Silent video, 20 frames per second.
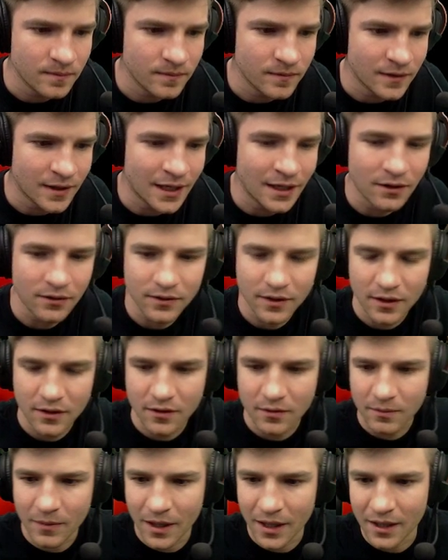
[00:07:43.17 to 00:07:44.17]
I don't think That's you
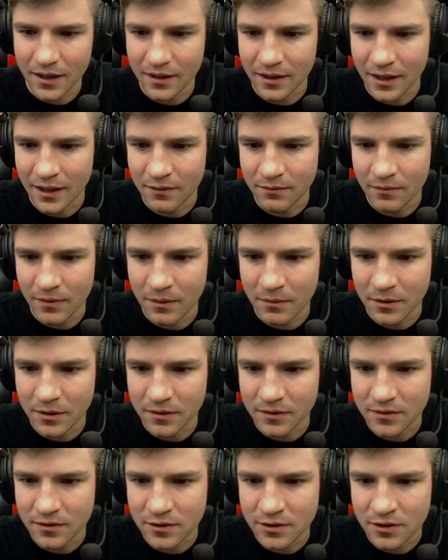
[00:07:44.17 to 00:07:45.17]
can mine sure. it. I remember
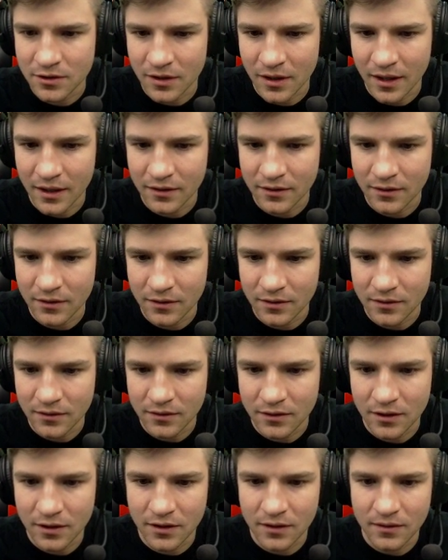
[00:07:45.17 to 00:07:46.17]
trying to and
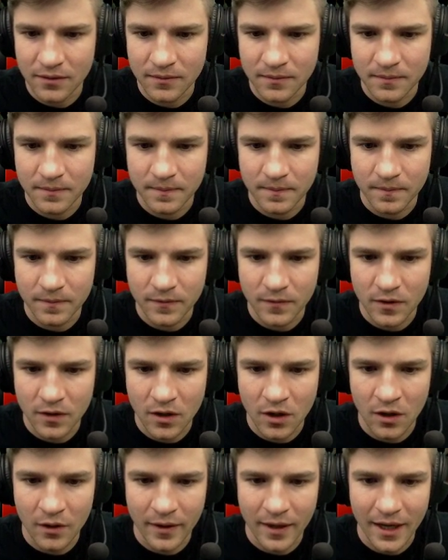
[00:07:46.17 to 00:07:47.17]
couldn't.
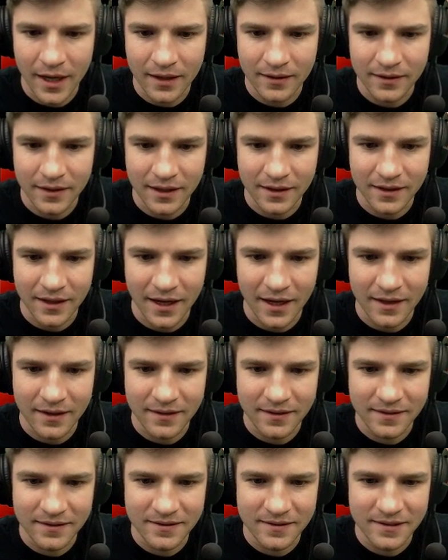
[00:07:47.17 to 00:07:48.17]
Oh yeah, get that.
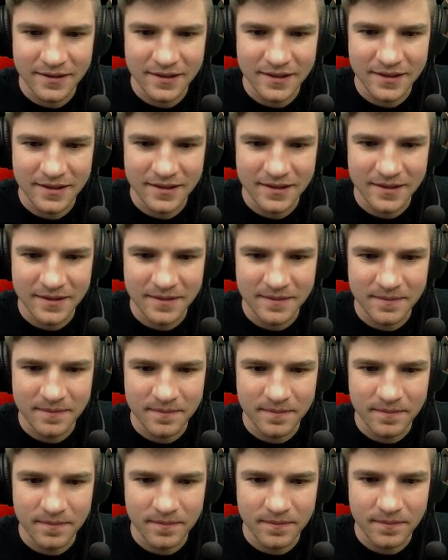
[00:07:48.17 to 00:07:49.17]

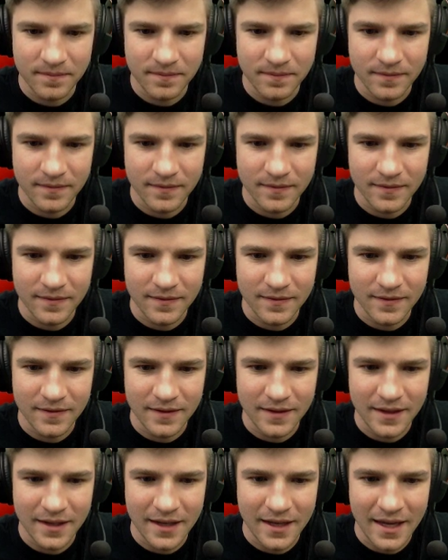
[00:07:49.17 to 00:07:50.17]
Amethyst.
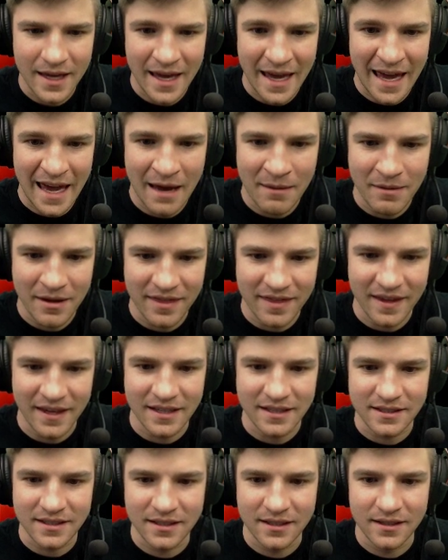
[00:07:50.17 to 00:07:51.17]
Amethyst. Okay,
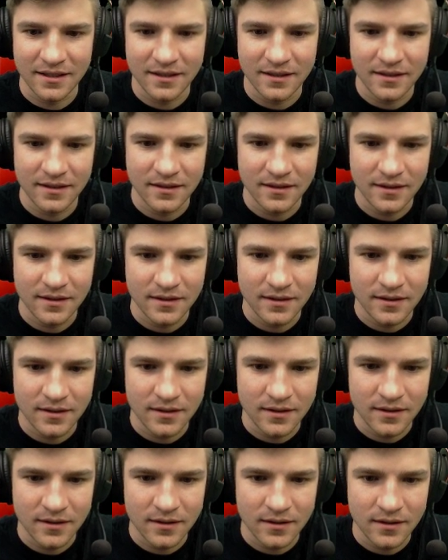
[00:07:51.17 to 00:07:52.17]
I thought too far.